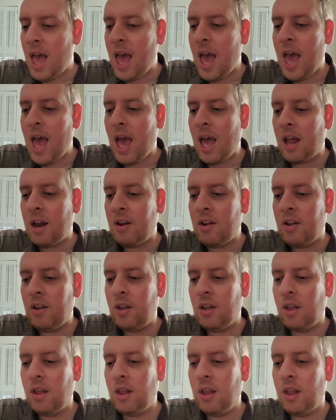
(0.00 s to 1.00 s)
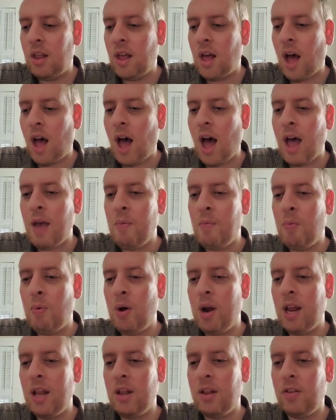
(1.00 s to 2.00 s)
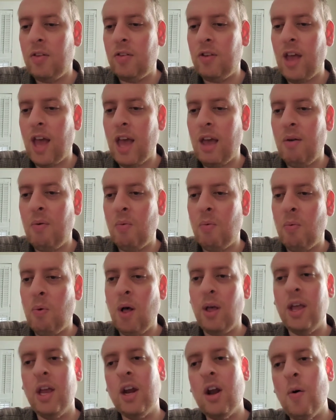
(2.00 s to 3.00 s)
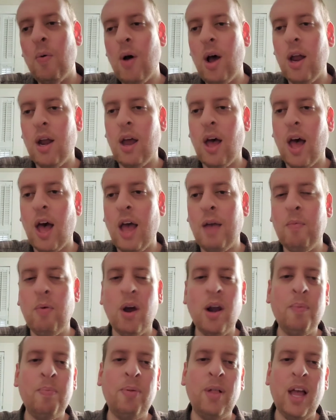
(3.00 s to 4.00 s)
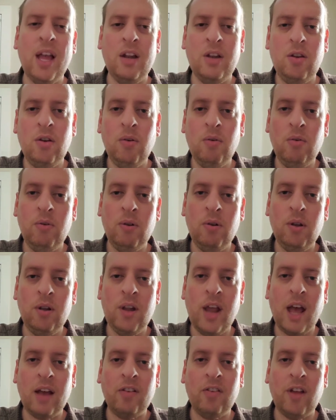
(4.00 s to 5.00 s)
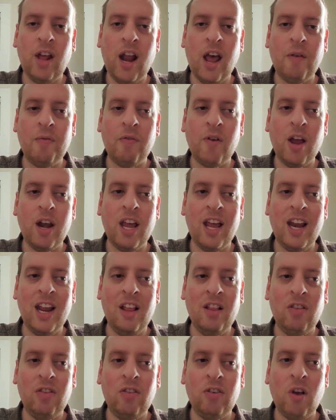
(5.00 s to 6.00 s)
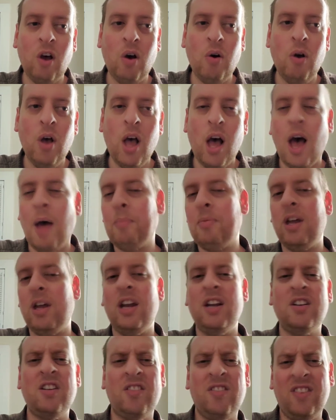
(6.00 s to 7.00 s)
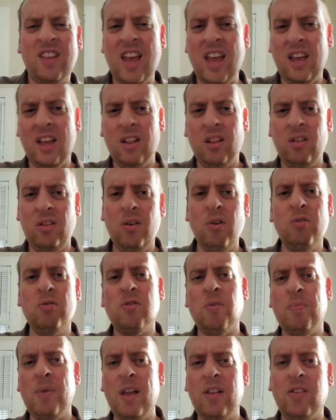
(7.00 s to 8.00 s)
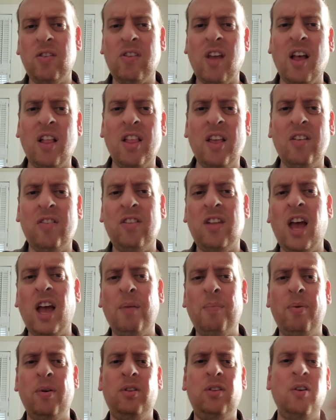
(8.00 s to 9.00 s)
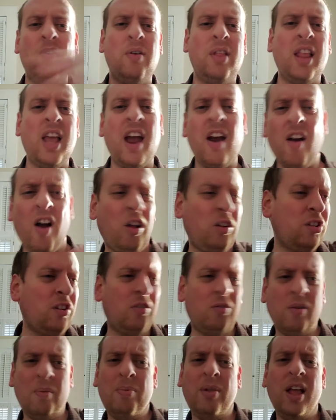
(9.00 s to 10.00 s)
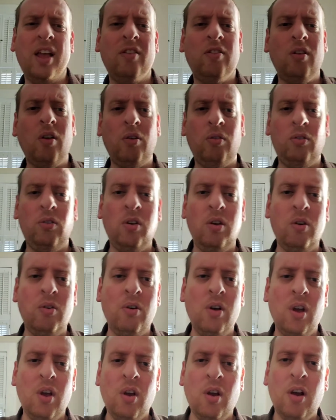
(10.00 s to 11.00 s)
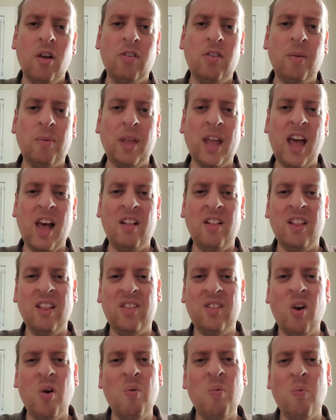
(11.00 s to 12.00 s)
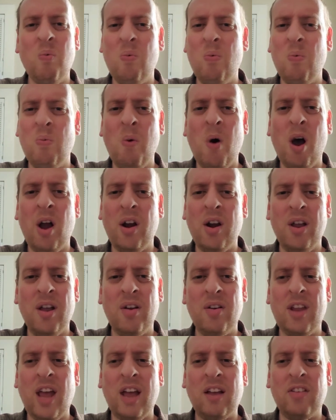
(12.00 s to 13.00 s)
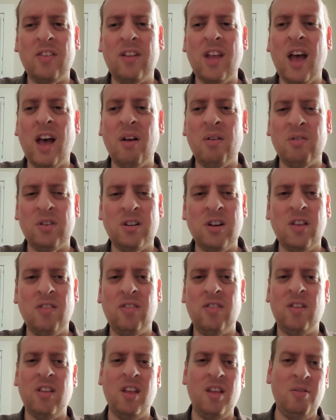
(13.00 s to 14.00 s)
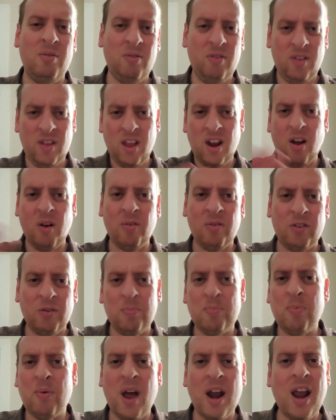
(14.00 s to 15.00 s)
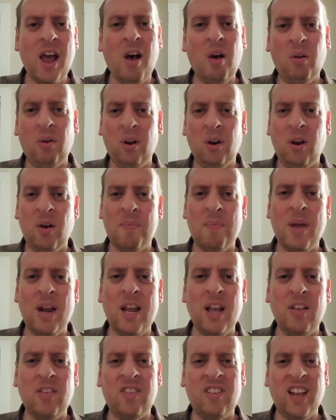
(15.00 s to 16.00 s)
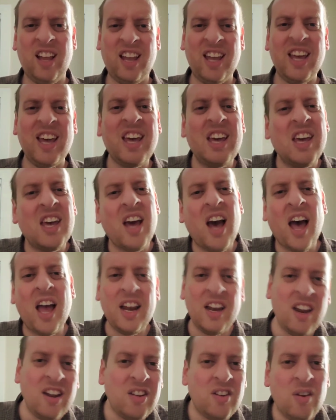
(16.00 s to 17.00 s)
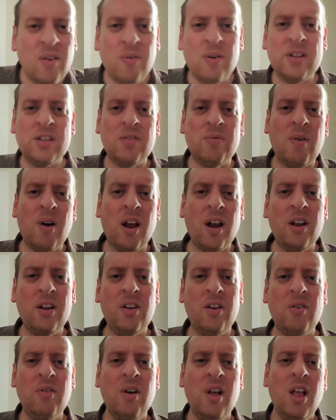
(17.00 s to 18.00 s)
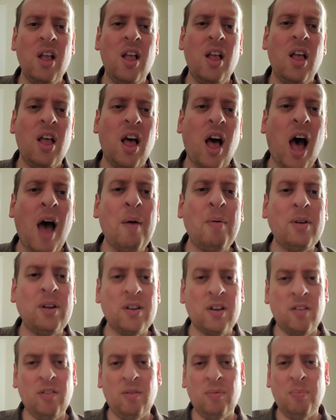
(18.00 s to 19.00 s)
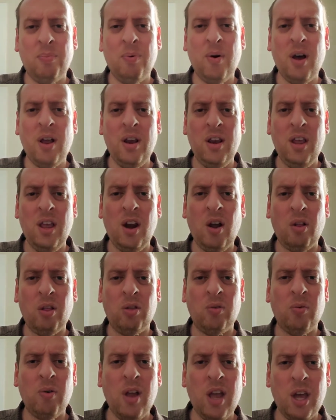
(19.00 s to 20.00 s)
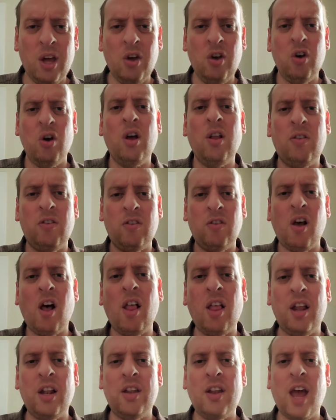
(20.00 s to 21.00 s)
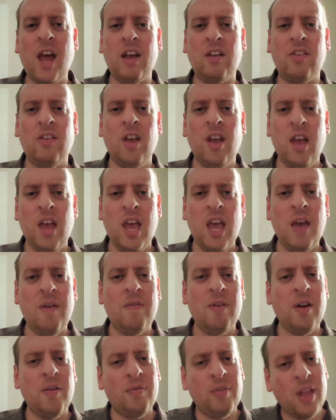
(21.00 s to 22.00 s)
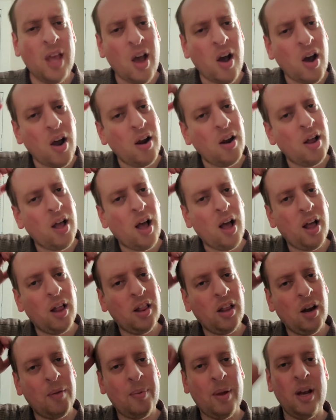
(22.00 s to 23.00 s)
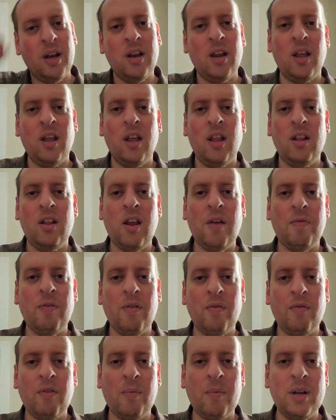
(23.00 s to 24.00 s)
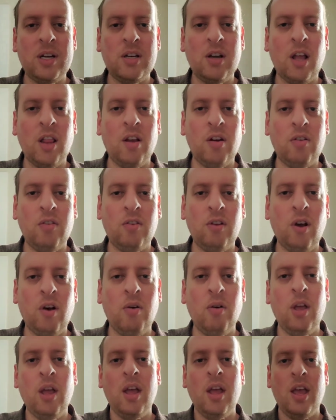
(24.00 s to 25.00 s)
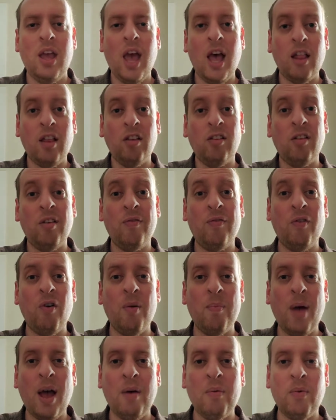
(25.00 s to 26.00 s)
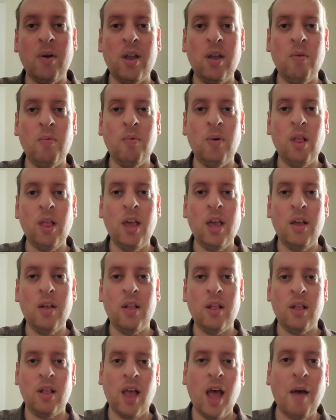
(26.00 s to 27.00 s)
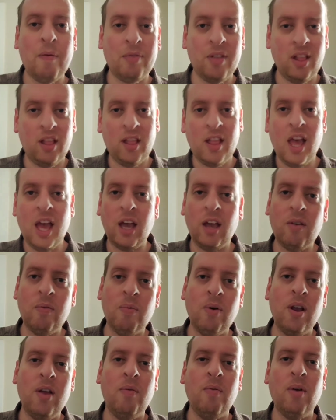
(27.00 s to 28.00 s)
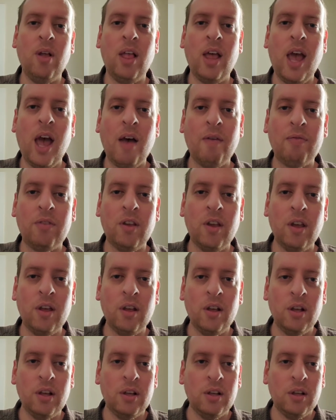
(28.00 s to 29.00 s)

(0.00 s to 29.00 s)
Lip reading: And I wouldn't say, well, you know what, I want to play 2 decks that have red in it, so I'm going to just take 2 Trapezists out of this deck, put 2 in there, I'll just replace those 2 or something out. Don't water your decks down just to spread out your minions to kind of do what you want to do. I would just put 3 good solid decks, even if they are a little bit different from each other. So yeah, this is a format where you really have to think, where you really have to